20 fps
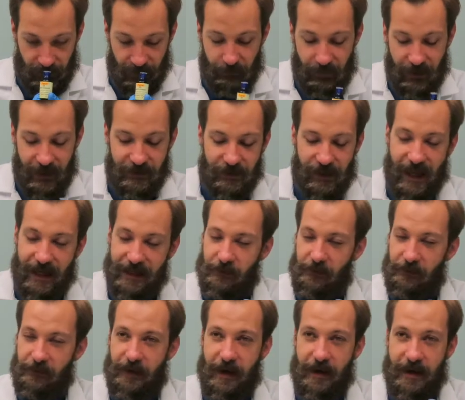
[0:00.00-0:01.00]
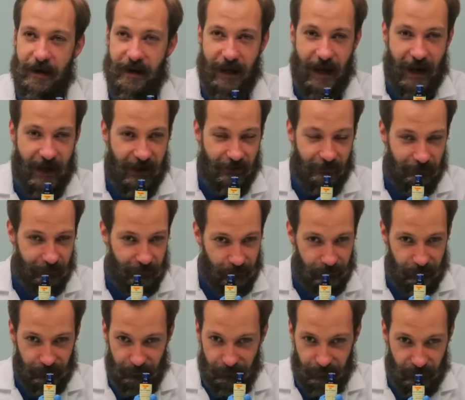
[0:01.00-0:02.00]
Basil has a very kind of
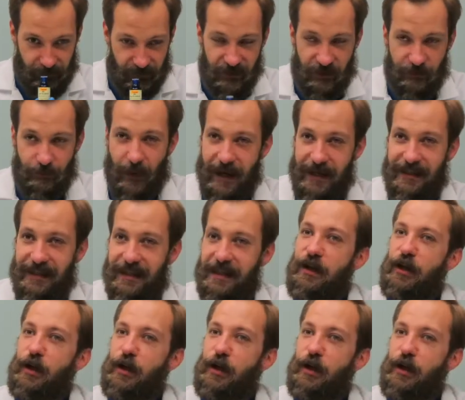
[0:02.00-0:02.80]
spicy,